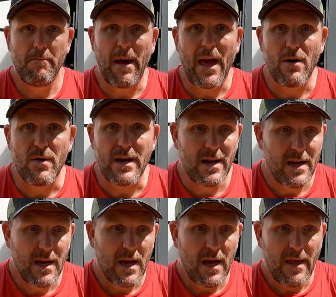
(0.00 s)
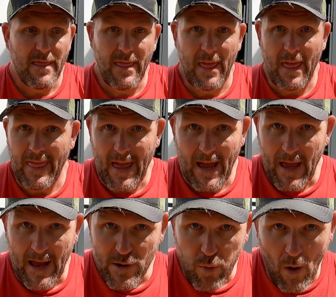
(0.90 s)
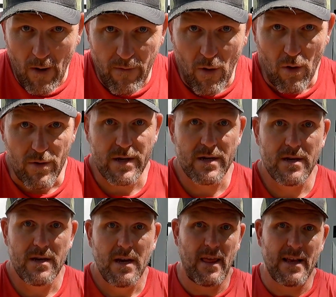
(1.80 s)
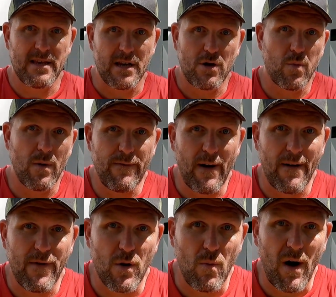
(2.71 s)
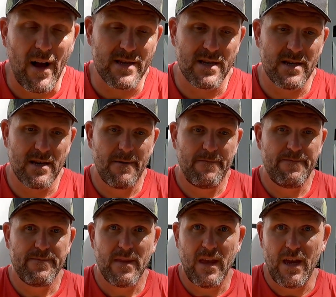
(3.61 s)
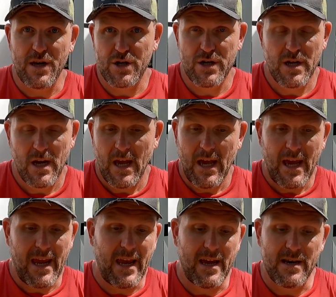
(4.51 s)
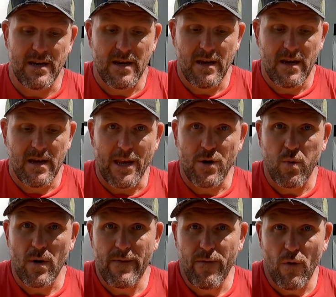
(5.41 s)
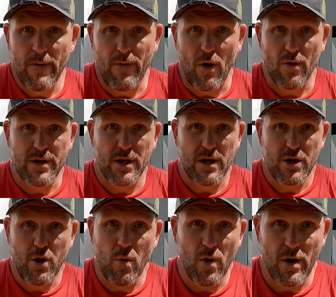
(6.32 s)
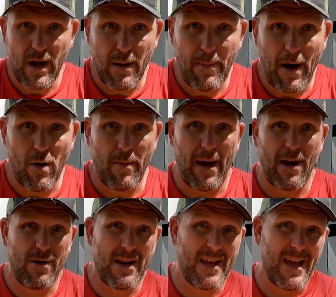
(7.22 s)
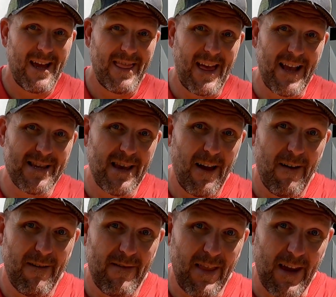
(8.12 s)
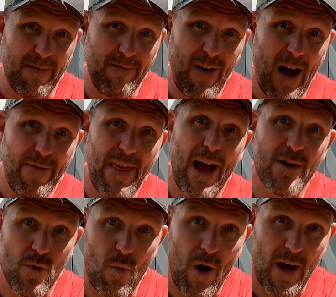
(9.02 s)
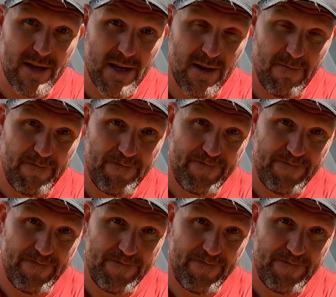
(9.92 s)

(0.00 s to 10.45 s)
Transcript: battery. That at twelve volts, that's like twenty-five hundred watts-ish. And at twenty-four volts, two hundred amp hour battery, that's like five thousand watts.